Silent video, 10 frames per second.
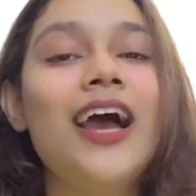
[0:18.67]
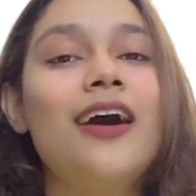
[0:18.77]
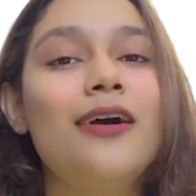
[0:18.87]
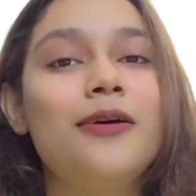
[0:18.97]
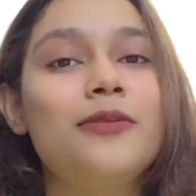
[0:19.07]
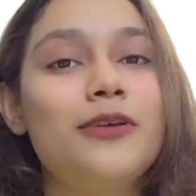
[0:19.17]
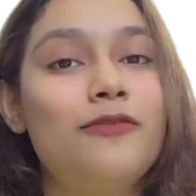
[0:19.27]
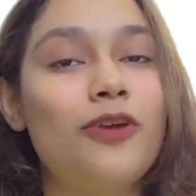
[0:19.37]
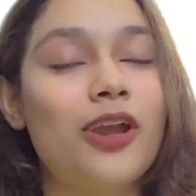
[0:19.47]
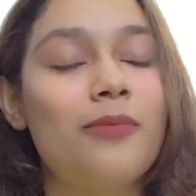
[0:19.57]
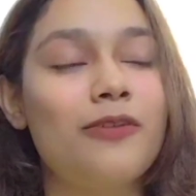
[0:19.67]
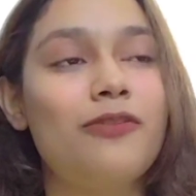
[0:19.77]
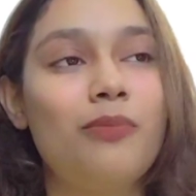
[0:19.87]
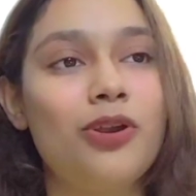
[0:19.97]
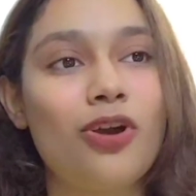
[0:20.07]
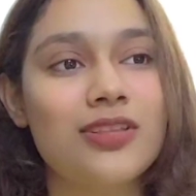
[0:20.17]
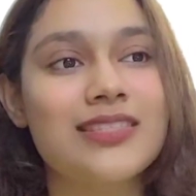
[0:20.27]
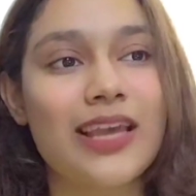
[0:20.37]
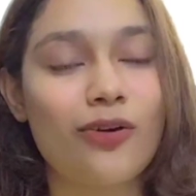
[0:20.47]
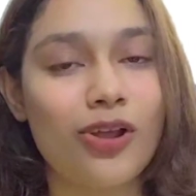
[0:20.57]
If you're coming from a
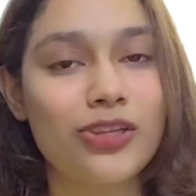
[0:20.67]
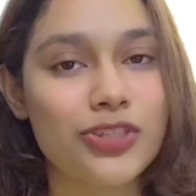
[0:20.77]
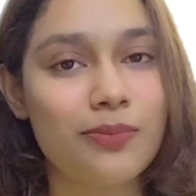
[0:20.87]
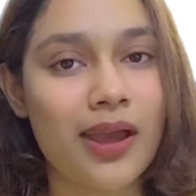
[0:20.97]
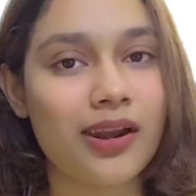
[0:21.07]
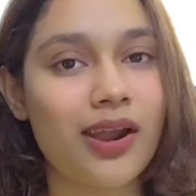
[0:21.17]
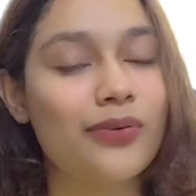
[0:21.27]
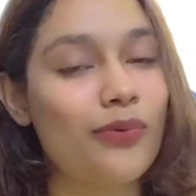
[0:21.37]
non-psychology background,